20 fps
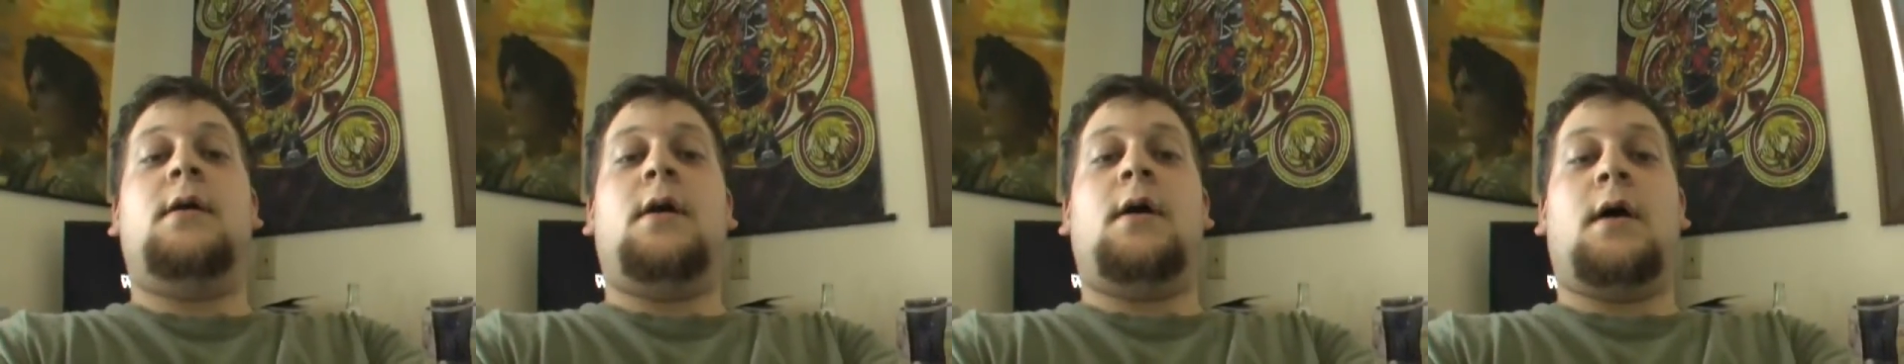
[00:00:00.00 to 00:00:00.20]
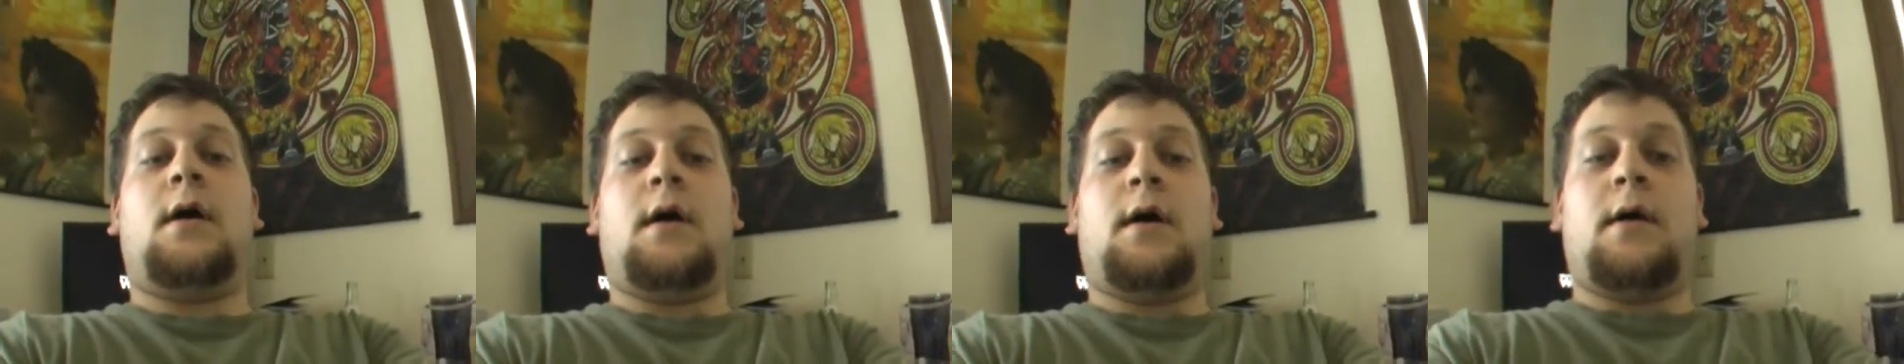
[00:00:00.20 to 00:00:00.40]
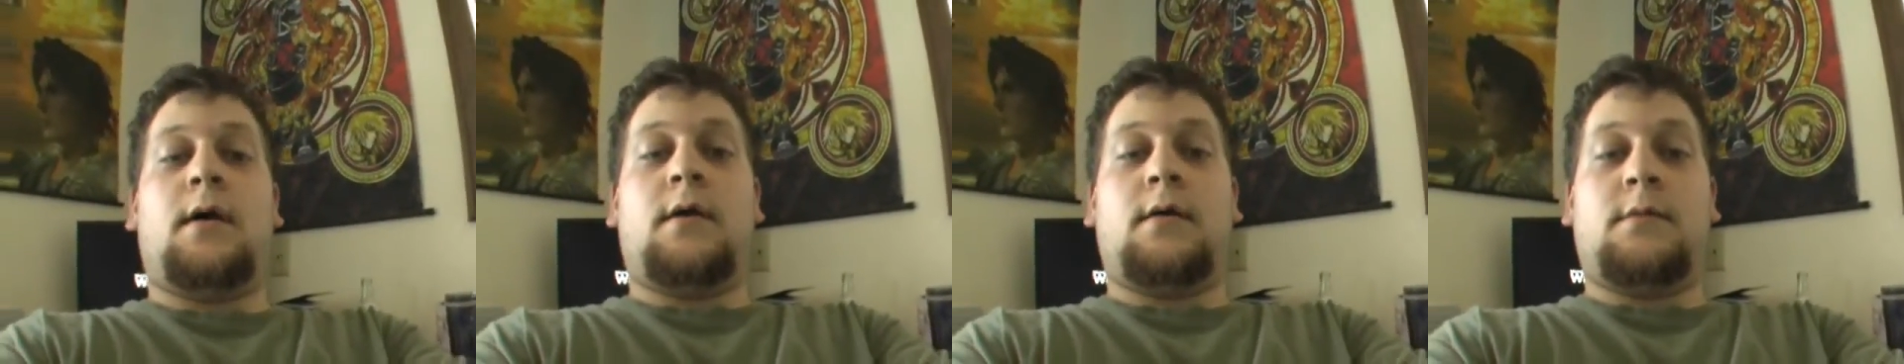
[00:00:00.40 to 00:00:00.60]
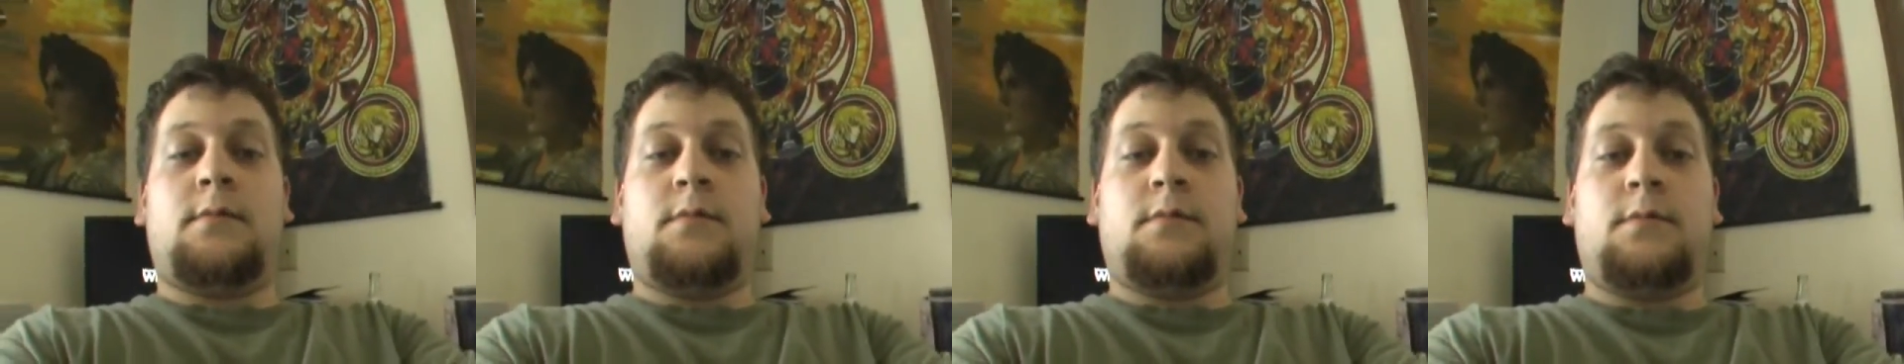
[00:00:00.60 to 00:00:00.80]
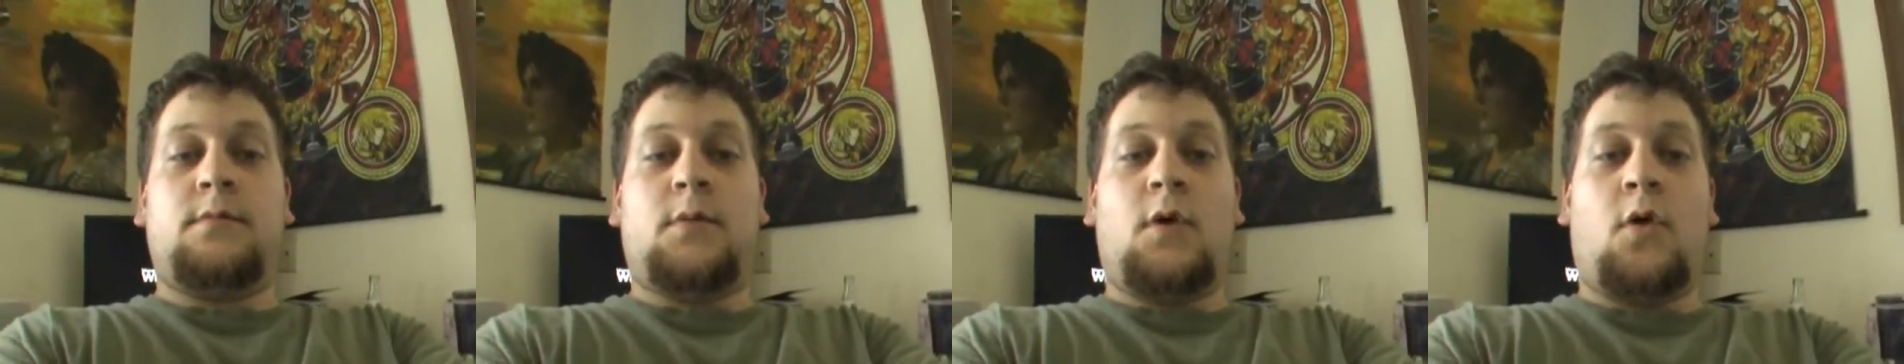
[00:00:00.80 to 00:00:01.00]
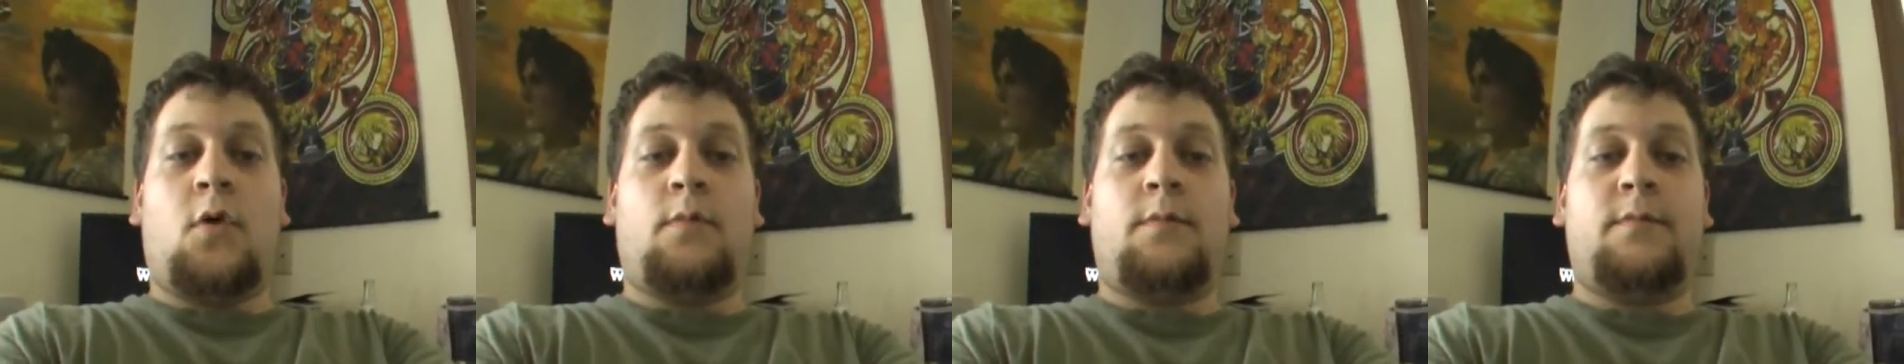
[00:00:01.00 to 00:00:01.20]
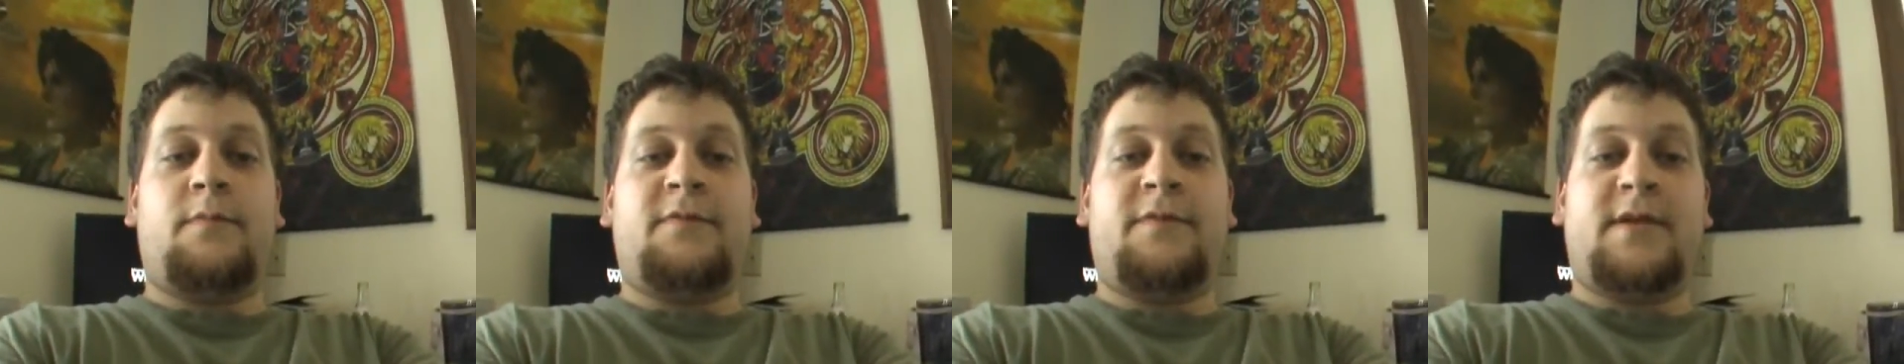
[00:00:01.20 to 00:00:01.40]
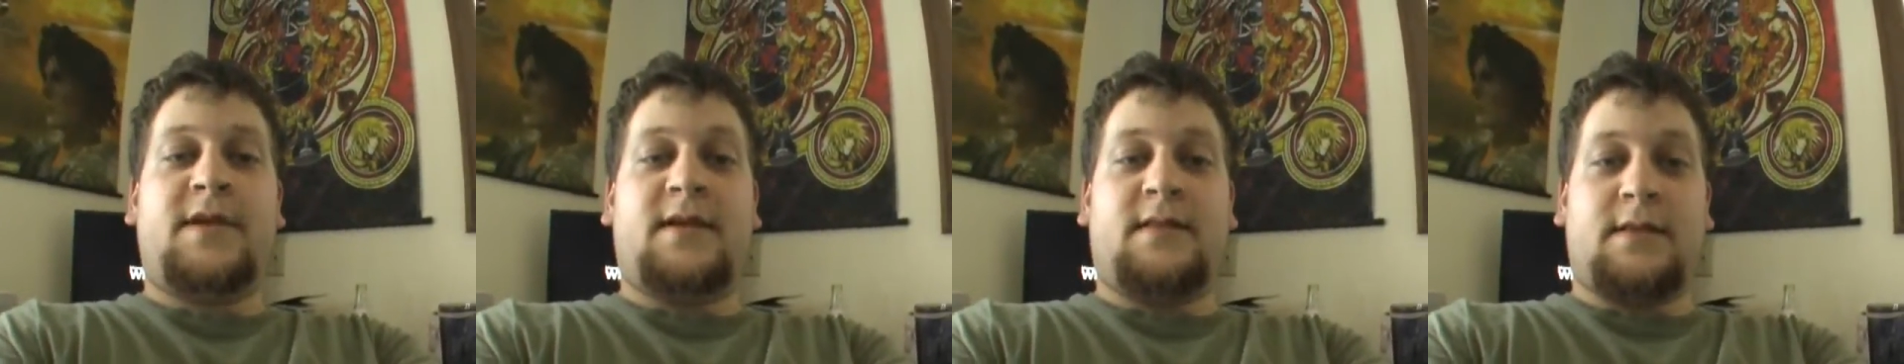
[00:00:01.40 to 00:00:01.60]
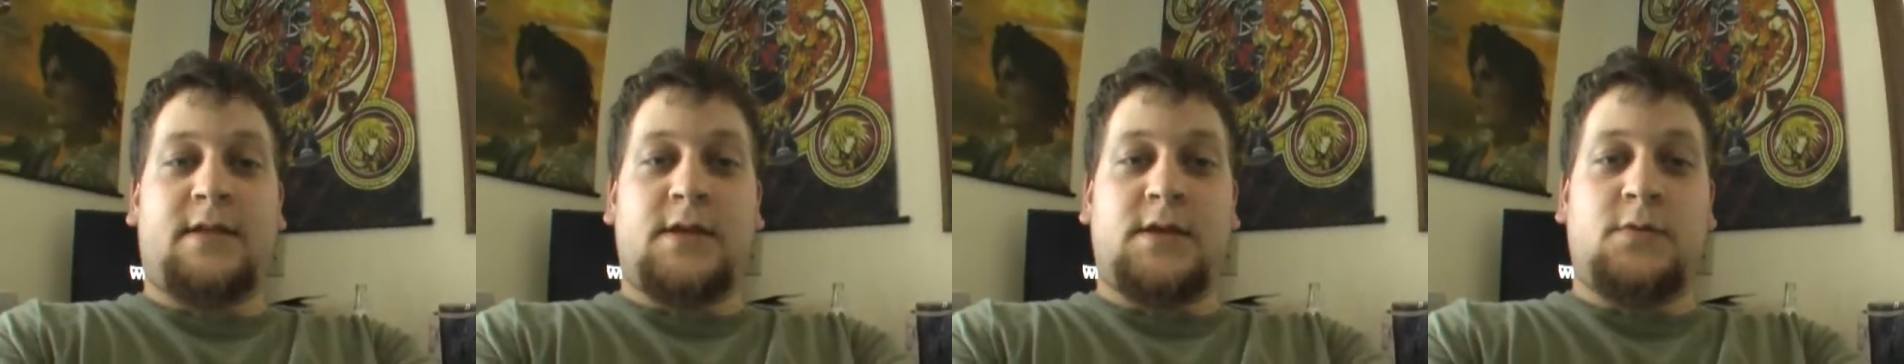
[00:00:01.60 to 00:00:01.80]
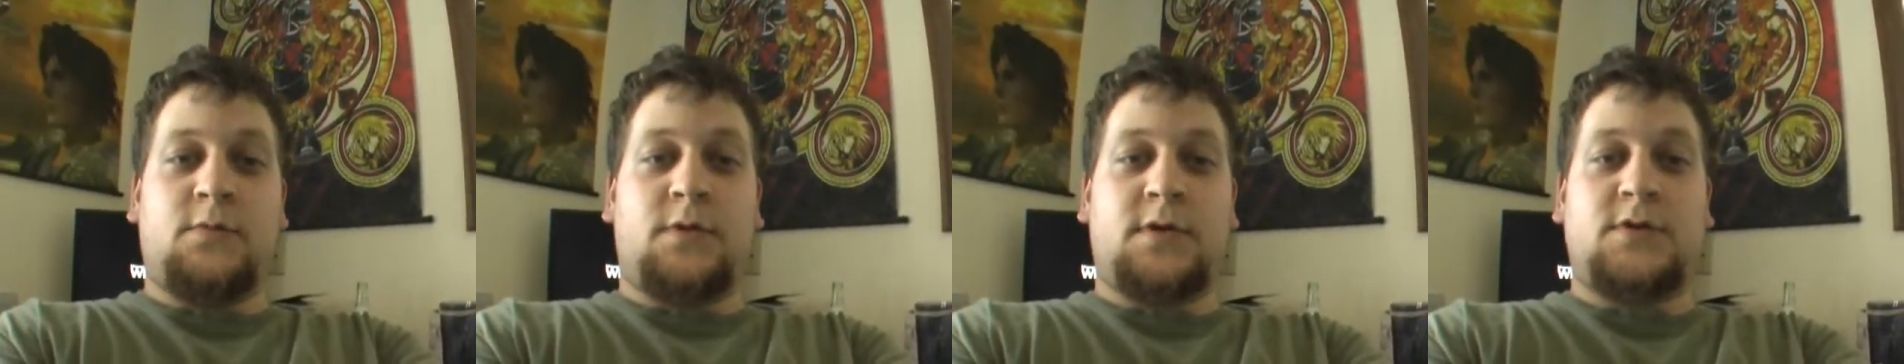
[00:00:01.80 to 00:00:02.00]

Uh, hopefully at least